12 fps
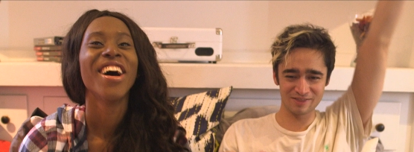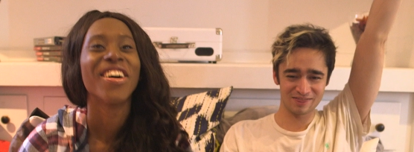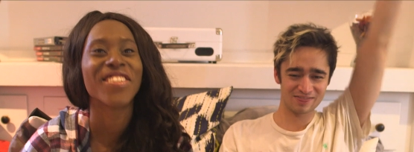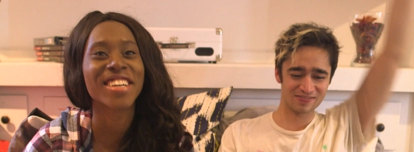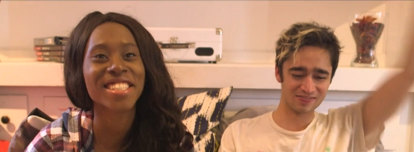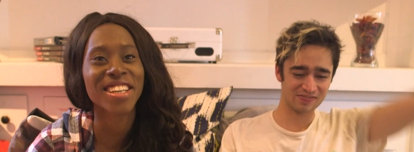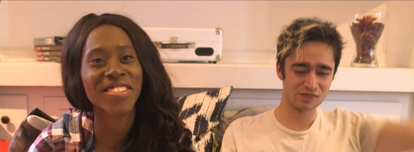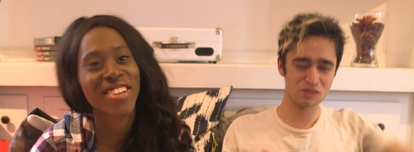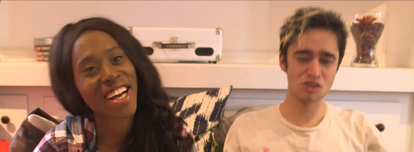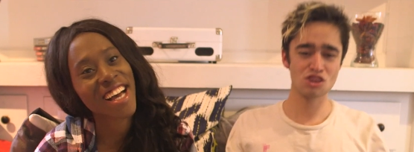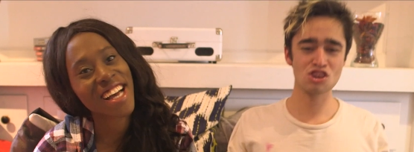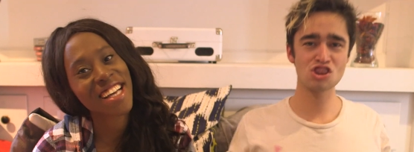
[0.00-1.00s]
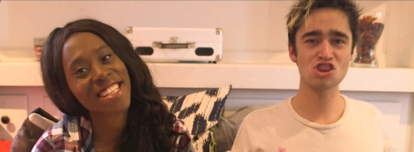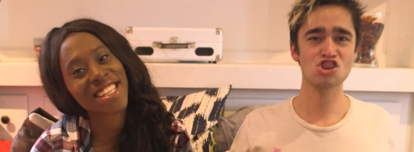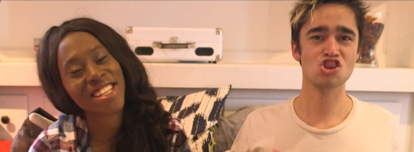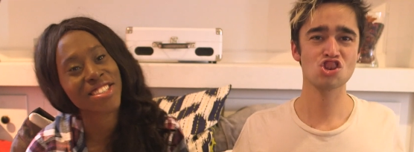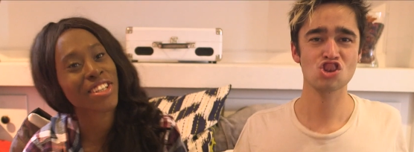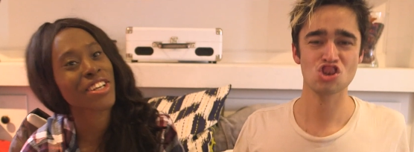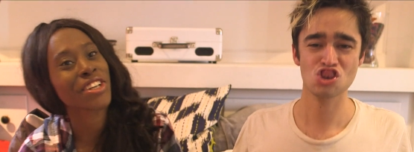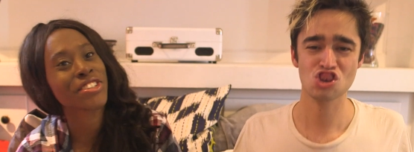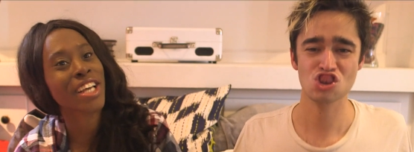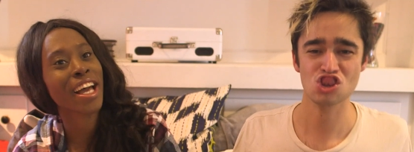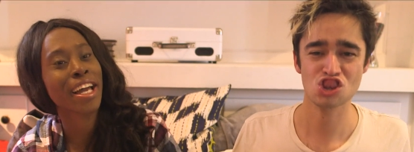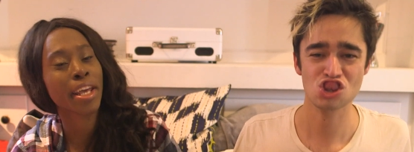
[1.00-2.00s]
Speaker 1: What's up, guys? It's your girl,
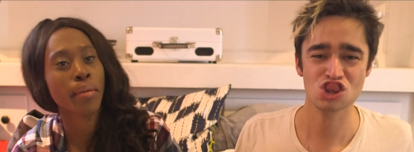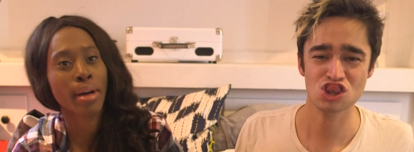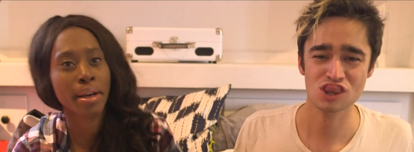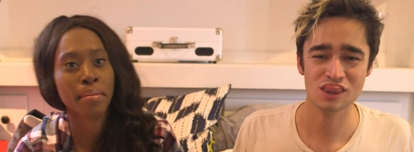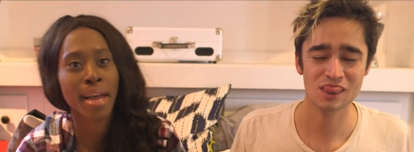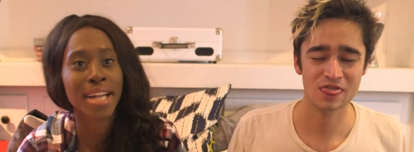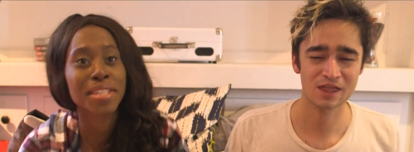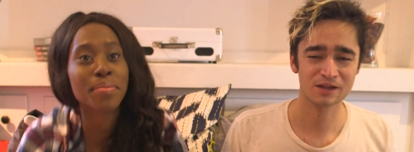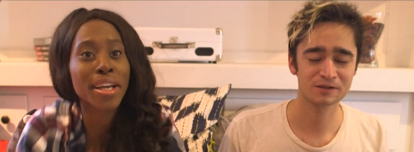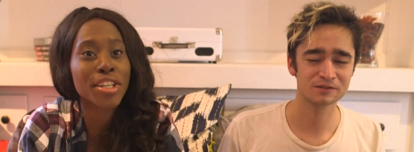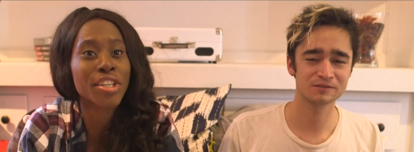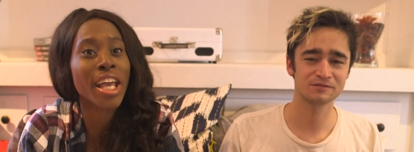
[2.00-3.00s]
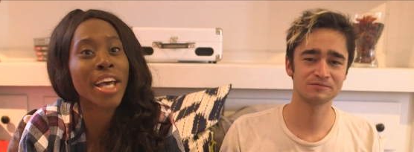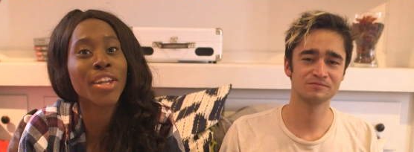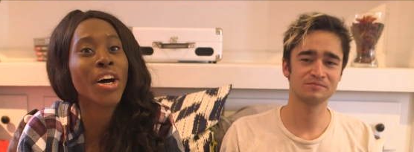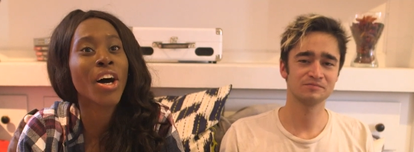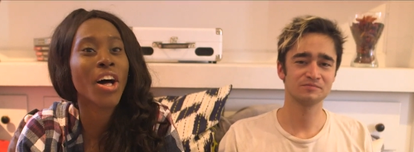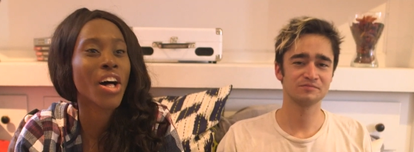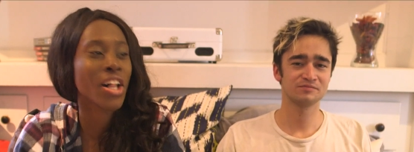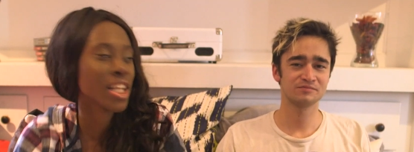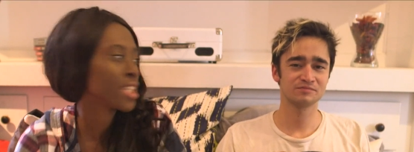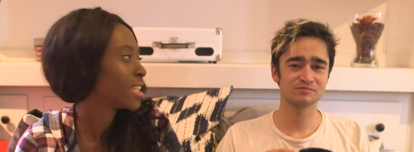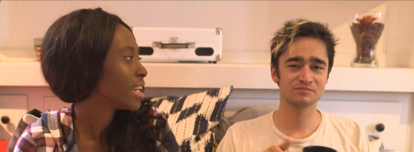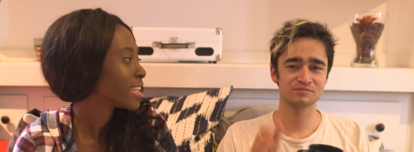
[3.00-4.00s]
Jhéani. Welcome back to my
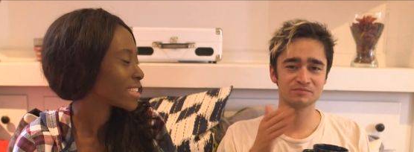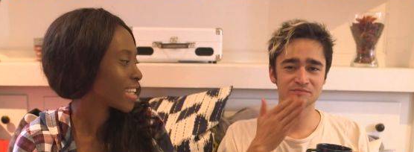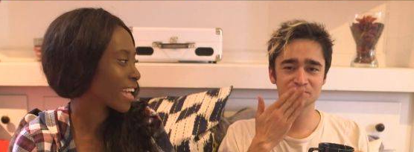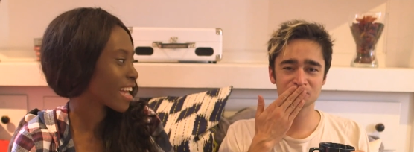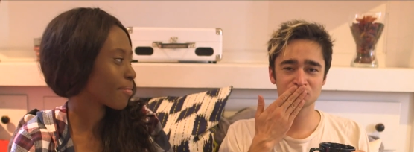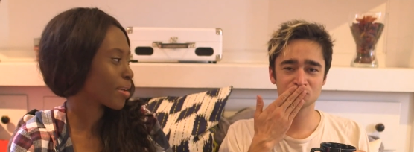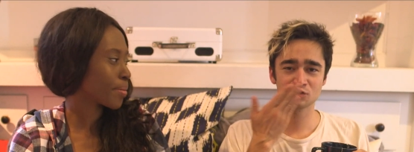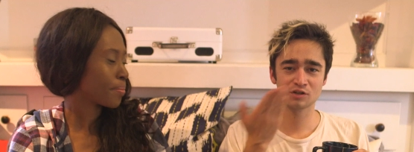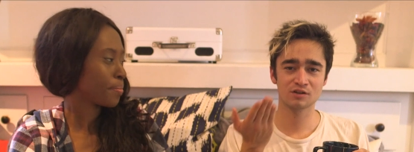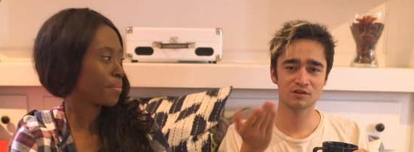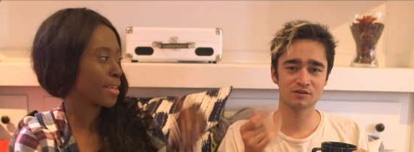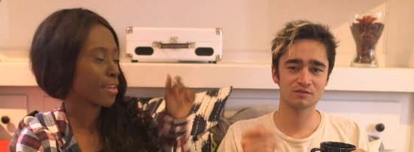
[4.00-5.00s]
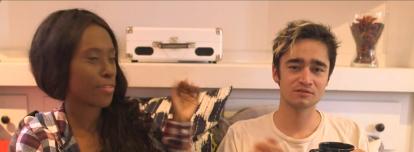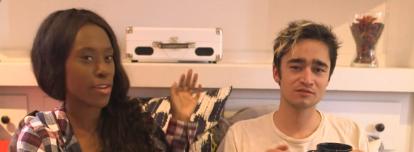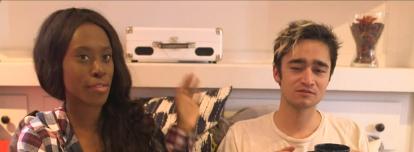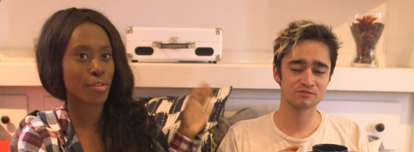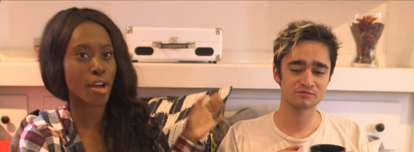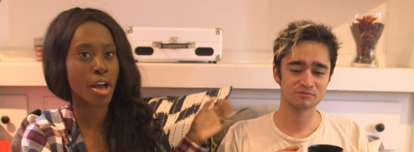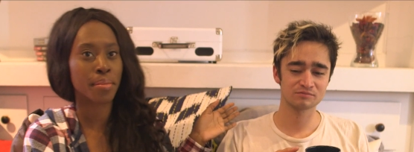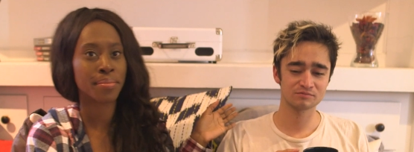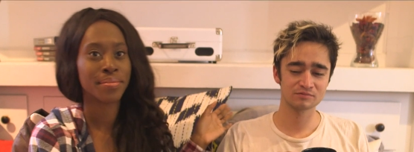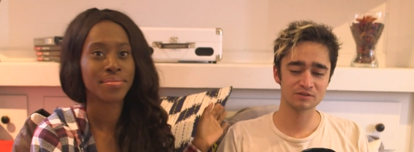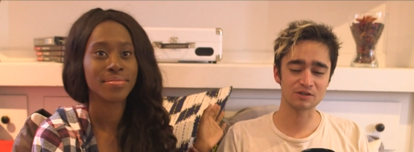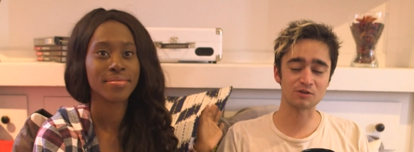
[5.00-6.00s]
channel. Today I have my B F F,
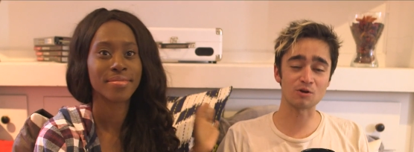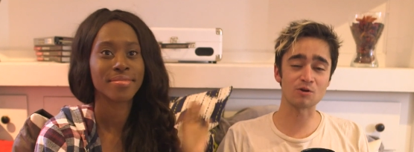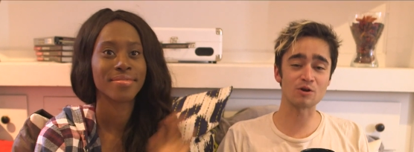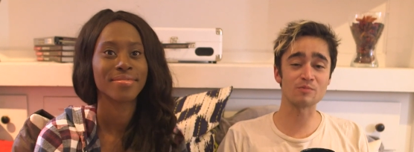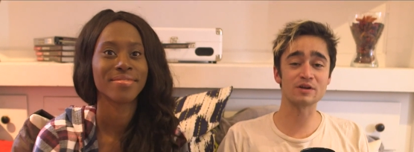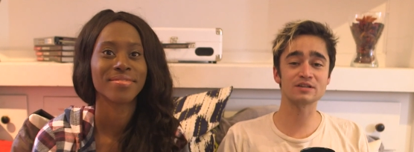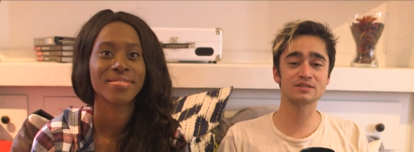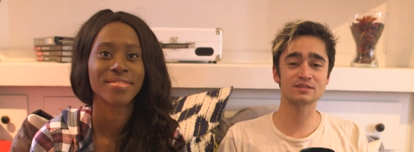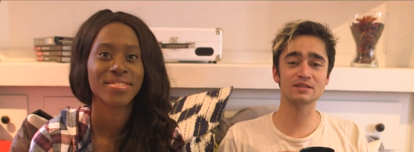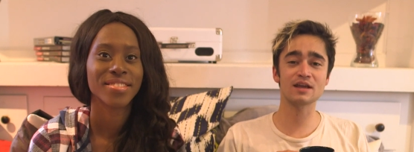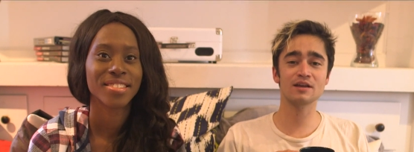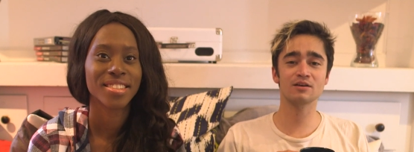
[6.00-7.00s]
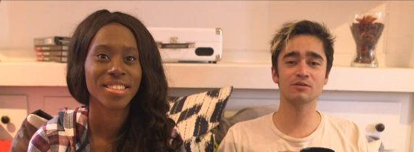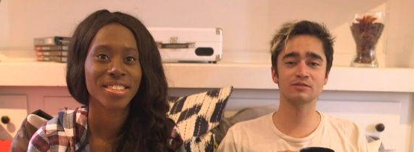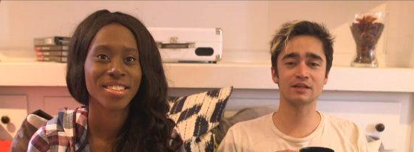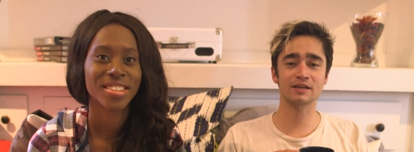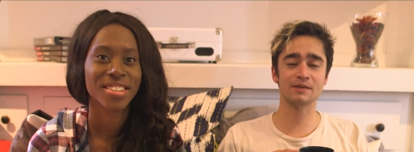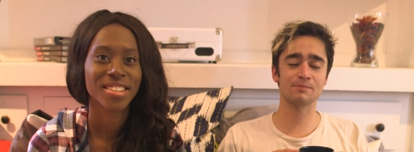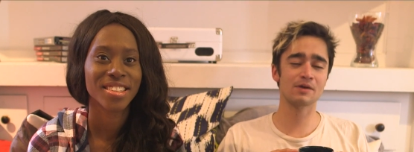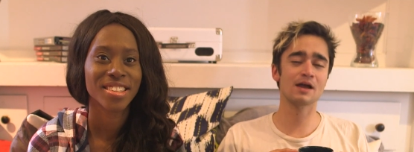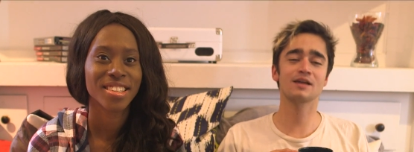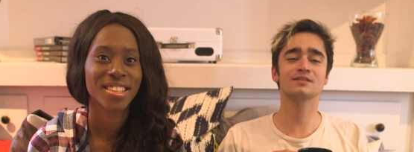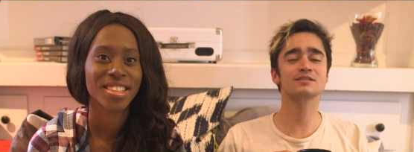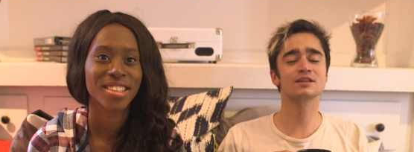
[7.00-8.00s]
Rob. Roro Marcelo, te que
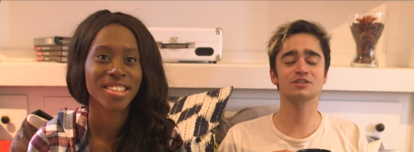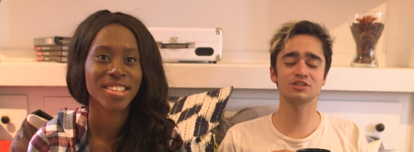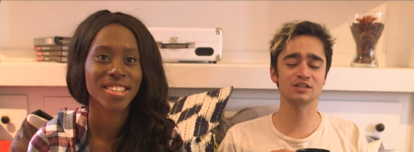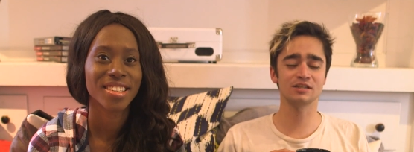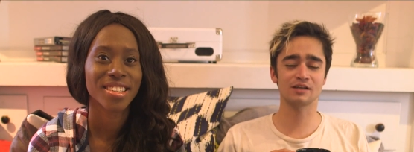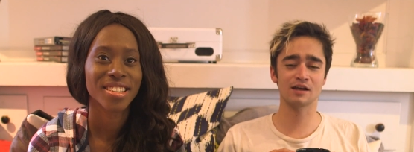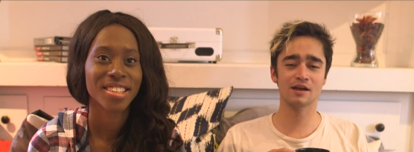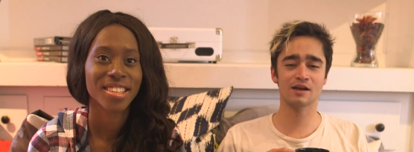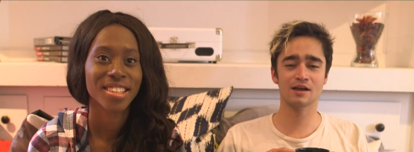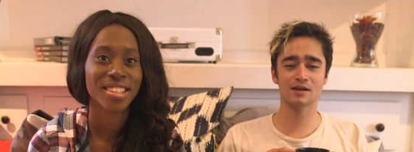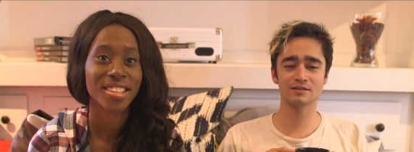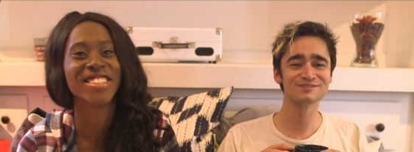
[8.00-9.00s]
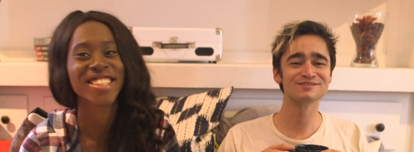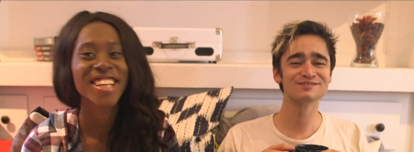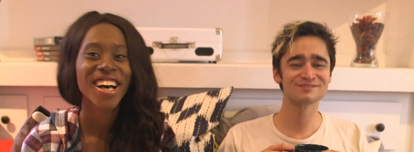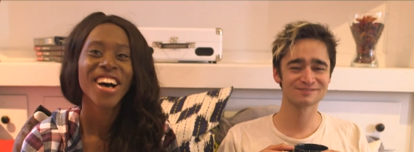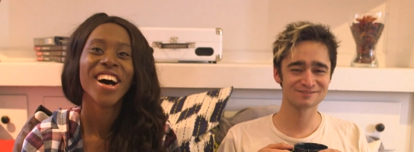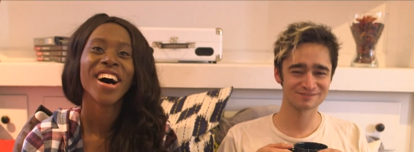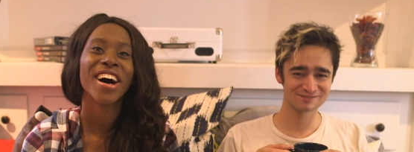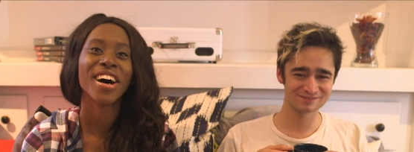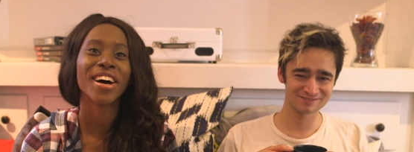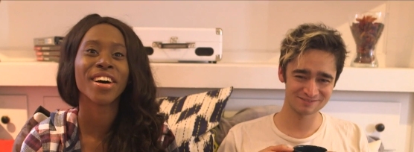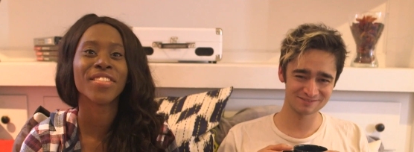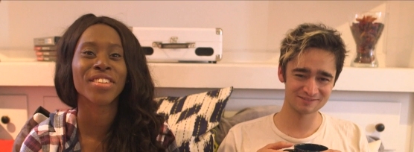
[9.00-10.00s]
pasa, chicas?
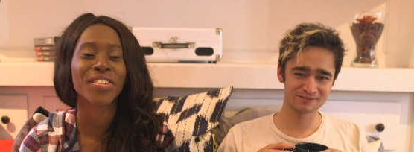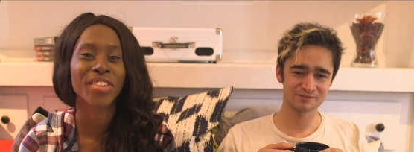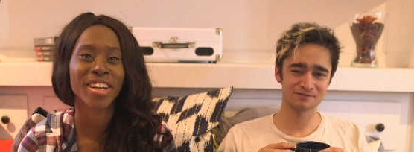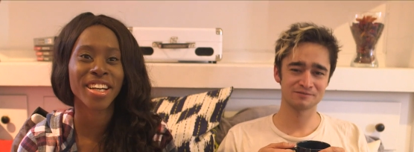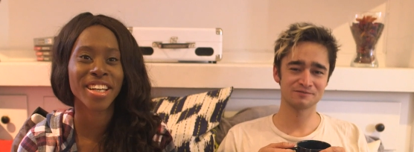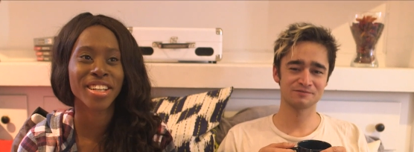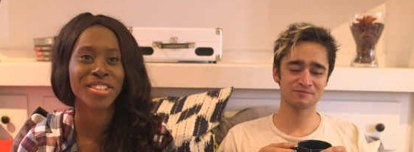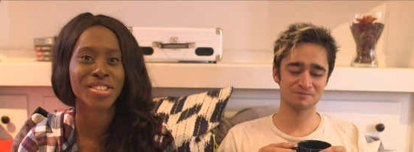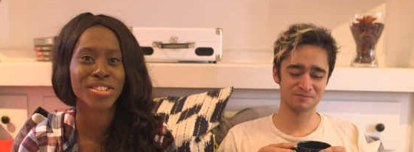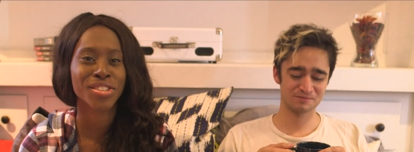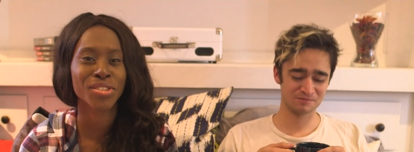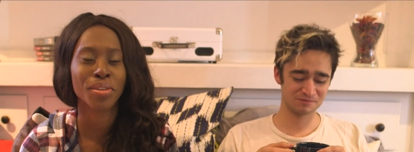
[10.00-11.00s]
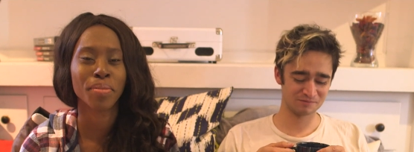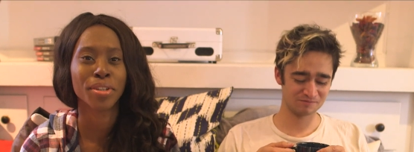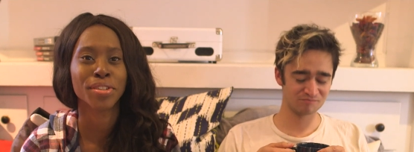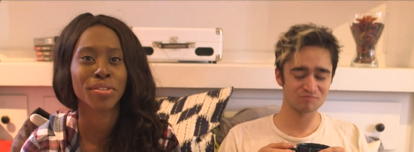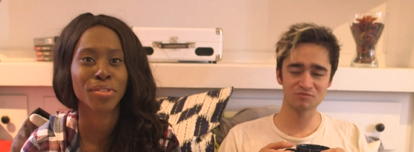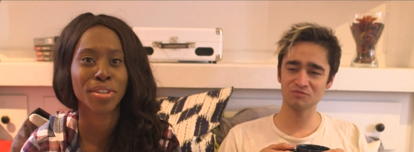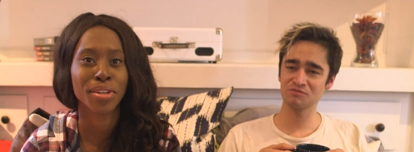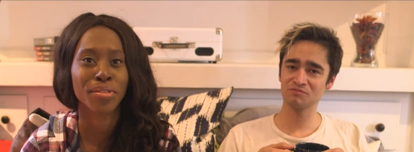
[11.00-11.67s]
Um, we're gonna just do a bunch of really